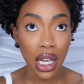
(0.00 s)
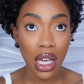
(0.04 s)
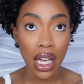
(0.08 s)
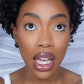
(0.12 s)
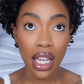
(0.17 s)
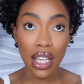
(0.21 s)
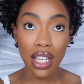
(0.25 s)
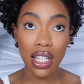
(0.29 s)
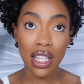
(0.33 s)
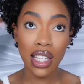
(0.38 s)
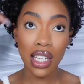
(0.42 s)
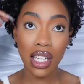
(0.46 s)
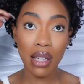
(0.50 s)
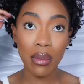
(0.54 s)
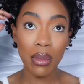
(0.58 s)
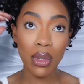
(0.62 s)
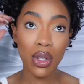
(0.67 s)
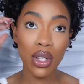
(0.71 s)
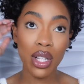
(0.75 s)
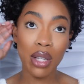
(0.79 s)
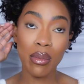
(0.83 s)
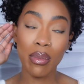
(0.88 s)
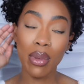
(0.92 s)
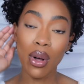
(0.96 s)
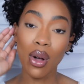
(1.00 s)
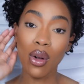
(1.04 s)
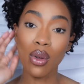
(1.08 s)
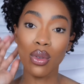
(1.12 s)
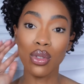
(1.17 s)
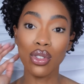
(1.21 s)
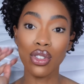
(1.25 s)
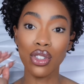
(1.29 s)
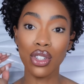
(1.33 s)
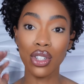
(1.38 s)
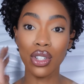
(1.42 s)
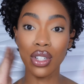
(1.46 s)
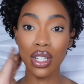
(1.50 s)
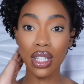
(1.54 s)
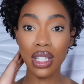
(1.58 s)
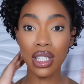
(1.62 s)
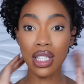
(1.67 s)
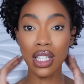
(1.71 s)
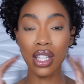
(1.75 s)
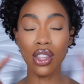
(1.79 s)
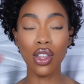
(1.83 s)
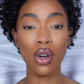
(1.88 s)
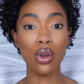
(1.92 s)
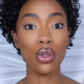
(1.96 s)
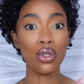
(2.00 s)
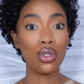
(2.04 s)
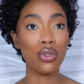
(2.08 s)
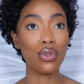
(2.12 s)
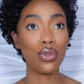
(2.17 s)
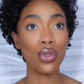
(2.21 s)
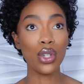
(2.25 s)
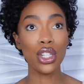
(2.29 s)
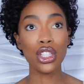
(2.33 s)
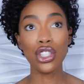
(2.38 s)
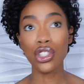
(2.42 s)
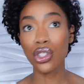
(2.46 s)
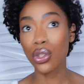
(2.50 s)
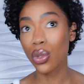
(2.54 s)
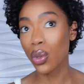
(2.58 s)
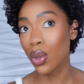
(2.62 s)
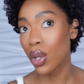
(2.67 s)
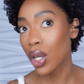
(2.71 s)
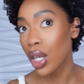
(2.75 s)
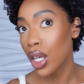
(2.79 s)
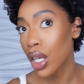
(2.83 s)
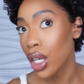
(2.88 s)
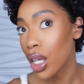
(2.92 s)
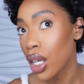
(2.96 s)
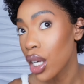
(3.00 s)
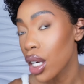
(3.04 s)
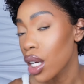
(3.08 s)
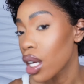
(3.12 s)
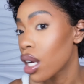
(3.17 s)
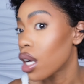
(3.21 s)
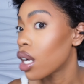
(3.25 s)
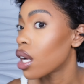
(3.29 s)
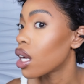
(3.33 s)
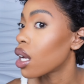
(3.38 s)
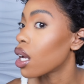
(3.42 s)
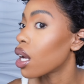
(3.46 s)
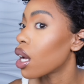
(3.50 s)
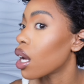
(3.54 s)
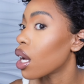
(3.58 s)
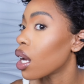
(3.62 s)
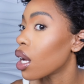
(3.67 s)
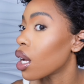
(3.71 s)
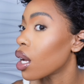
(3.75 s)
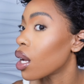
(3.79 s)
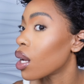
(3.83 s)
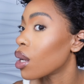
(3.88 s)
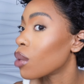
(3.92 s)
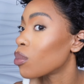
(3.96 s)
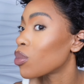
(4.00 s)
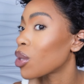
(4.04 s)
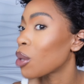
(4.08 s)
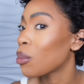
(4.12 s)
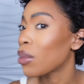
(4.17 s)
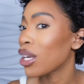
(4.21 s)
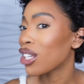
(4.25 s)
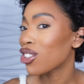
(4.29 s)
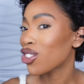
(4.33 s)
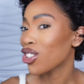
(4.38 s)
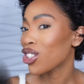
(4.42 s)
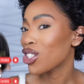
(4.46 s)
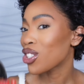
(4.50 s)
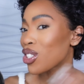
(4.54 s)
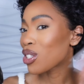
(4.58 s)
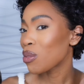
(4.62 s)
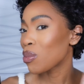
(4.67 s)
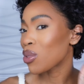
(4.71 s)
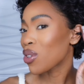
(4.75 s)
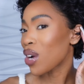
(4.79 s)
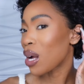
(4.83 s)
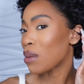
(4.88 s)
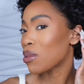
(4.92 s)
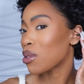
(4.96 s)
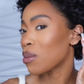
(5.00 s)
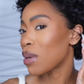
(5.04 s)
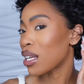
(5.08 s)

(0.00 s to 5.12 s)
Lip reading: and in the community posts. You're going to see those for sure. Make sure you subscribe to